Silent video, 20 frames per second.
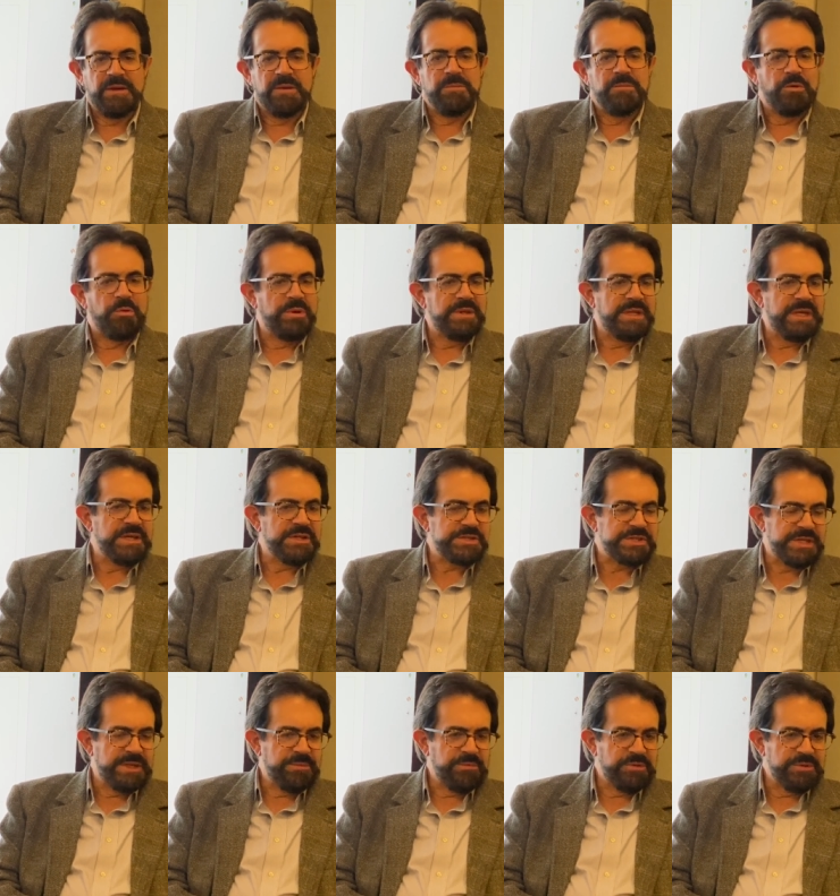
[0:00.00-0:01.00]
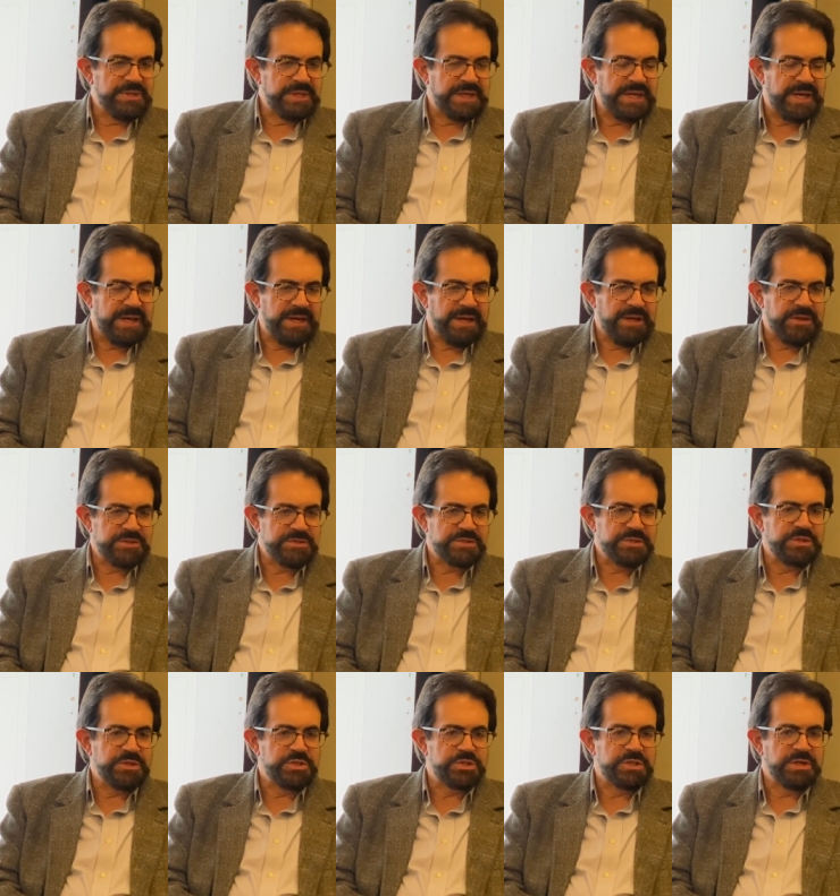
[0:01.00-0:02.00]
But when they assembled the house to
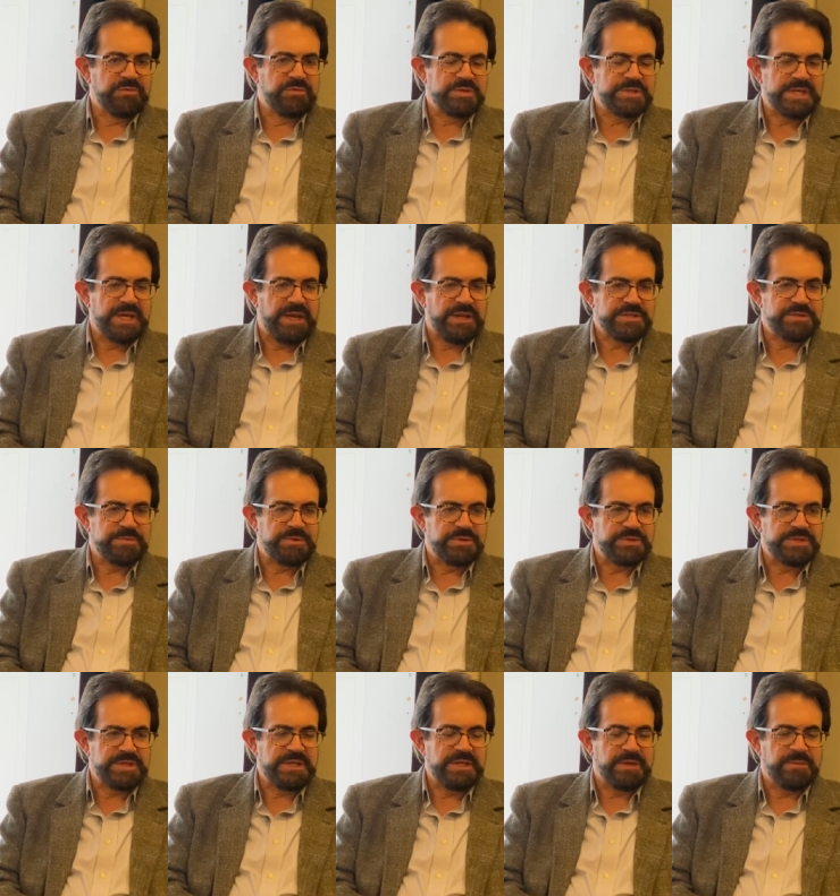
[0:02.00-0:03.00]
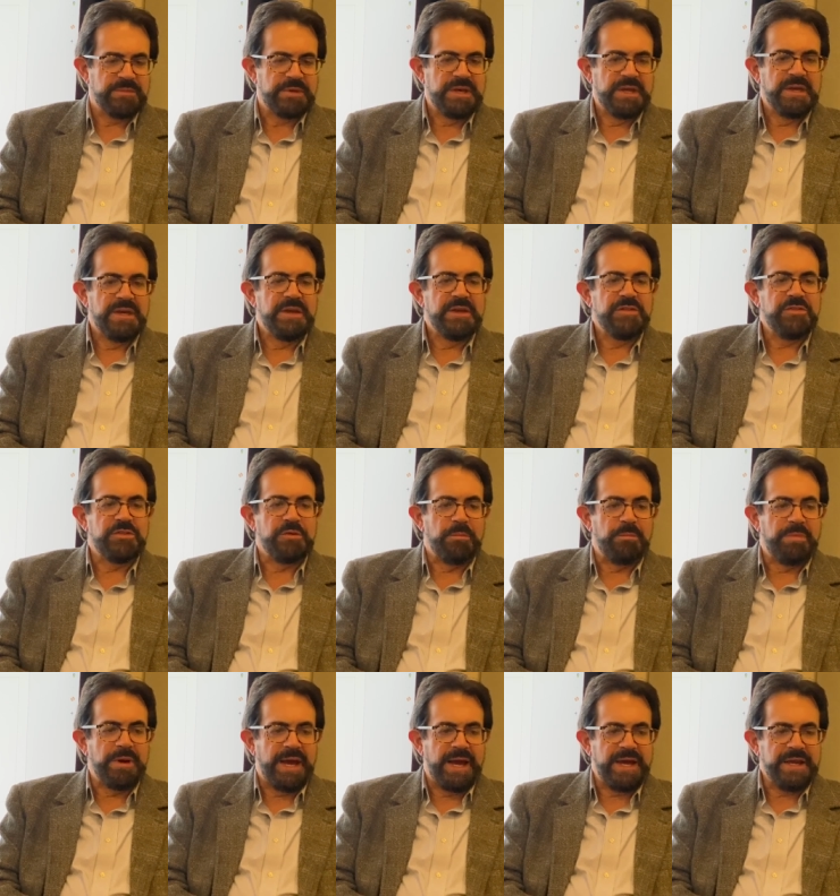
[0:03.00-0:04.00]
the Shivers House Museum, the
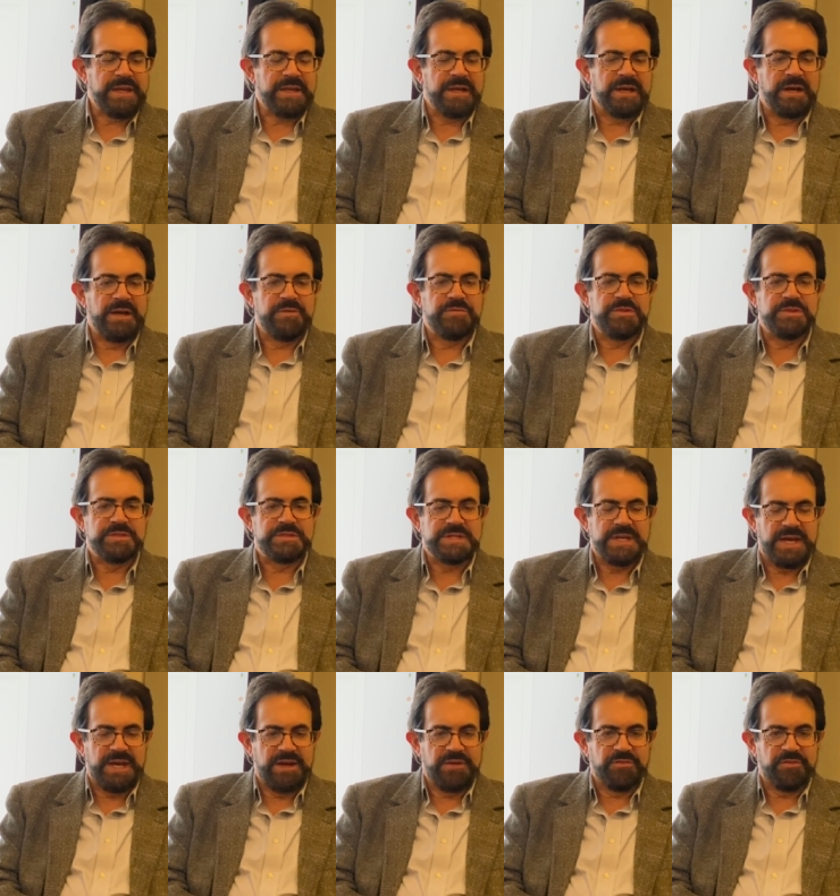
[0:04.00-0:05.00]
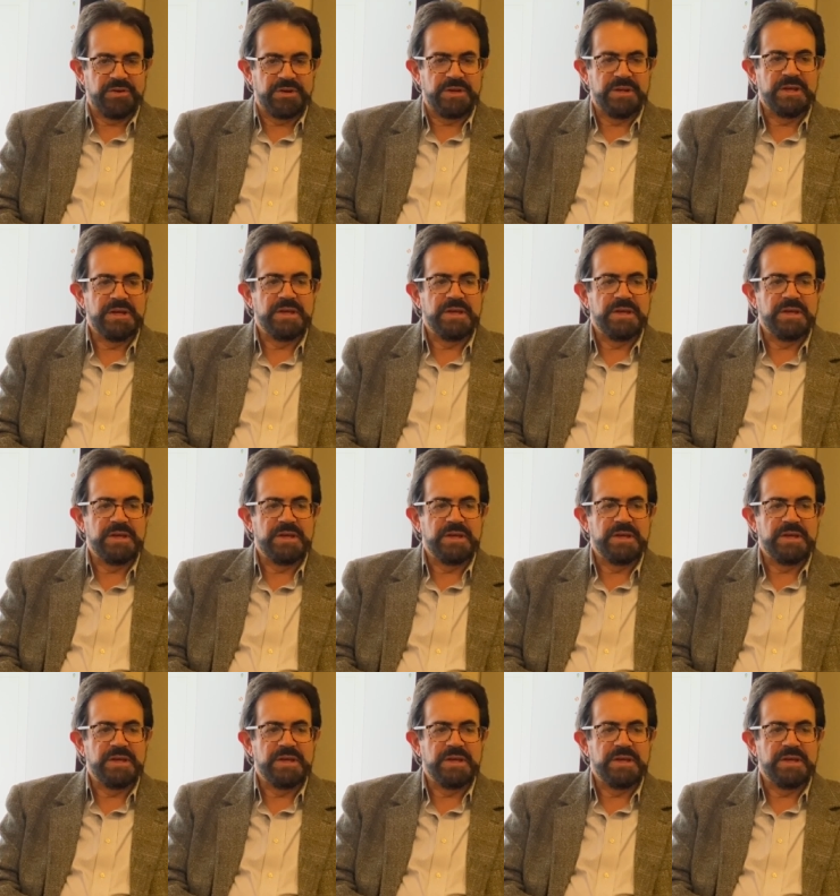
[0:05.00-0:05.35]
back of the tavern